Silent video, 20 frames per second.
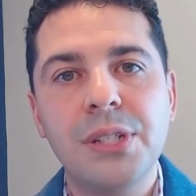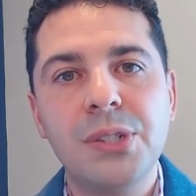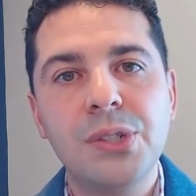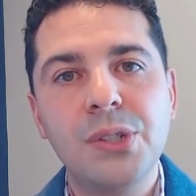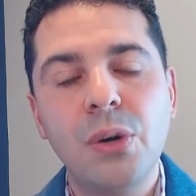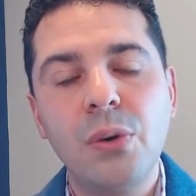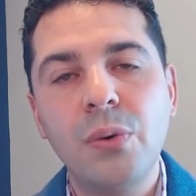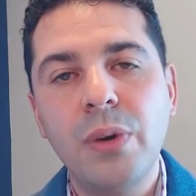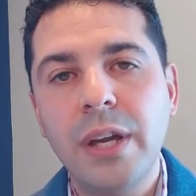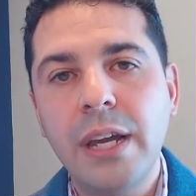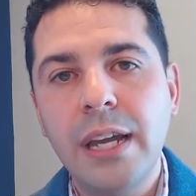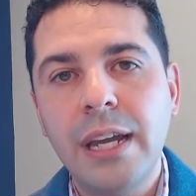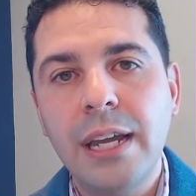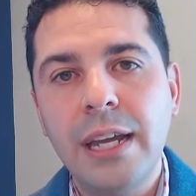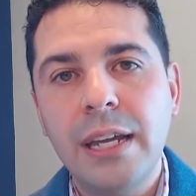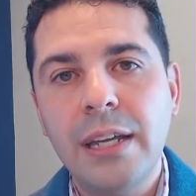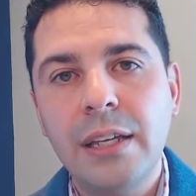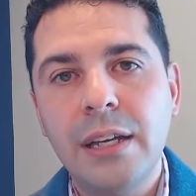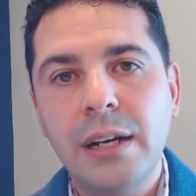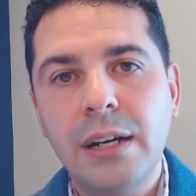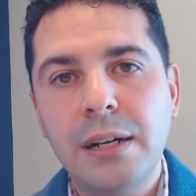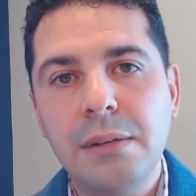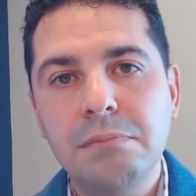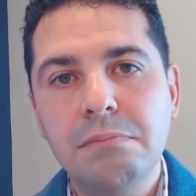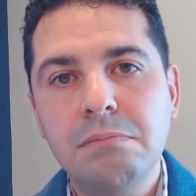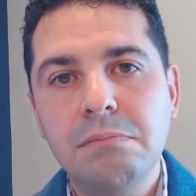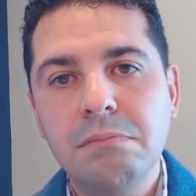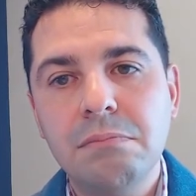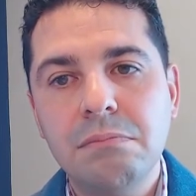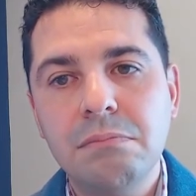And so
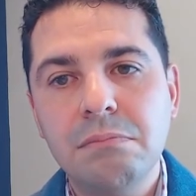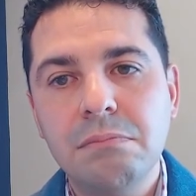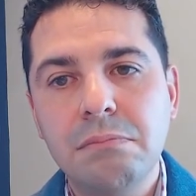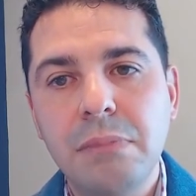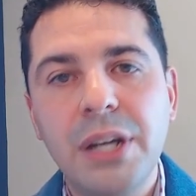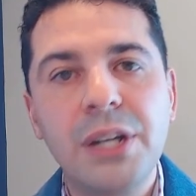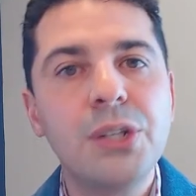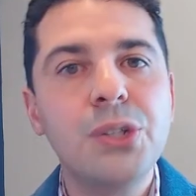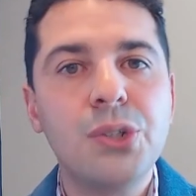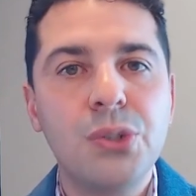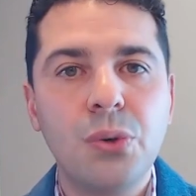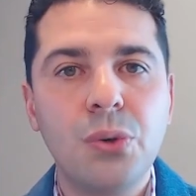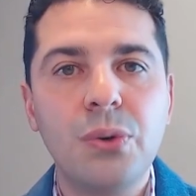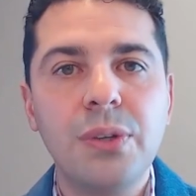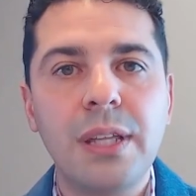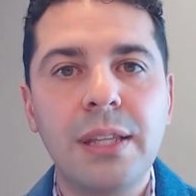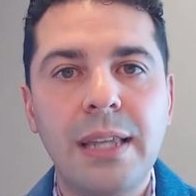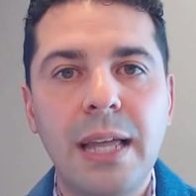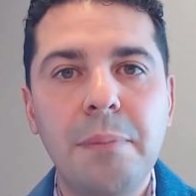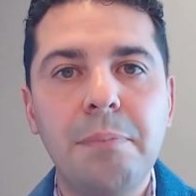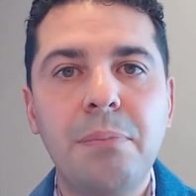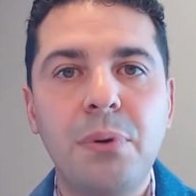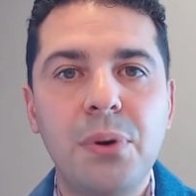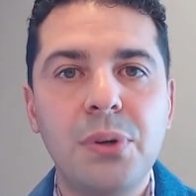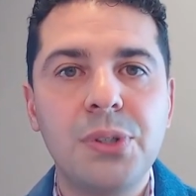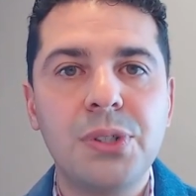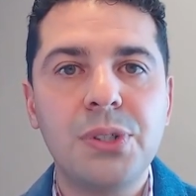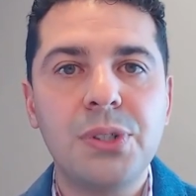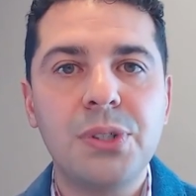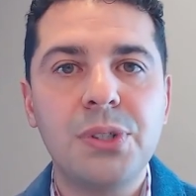um, making sure that that
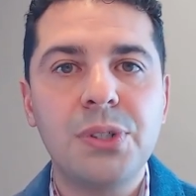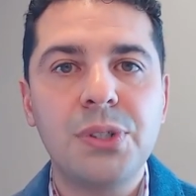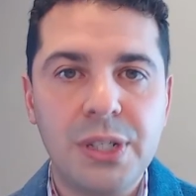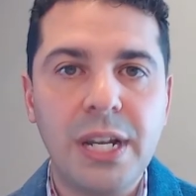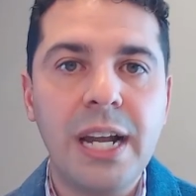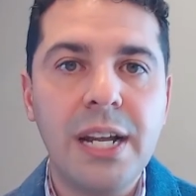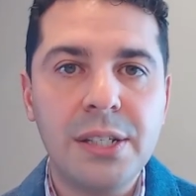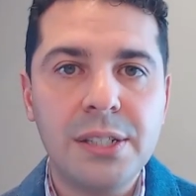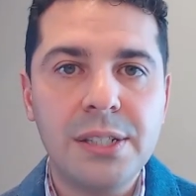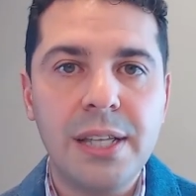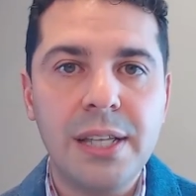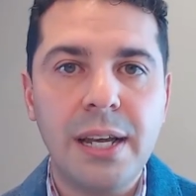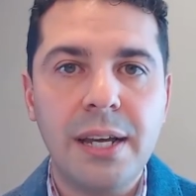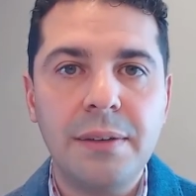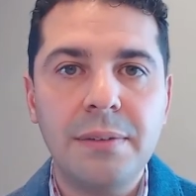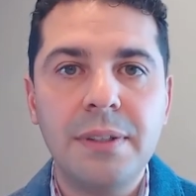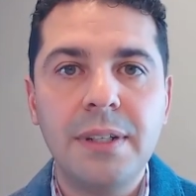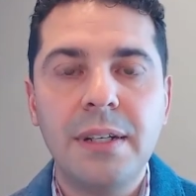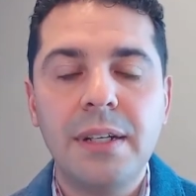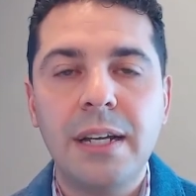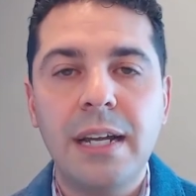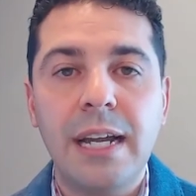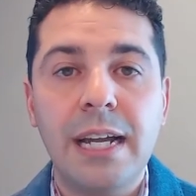person understands that,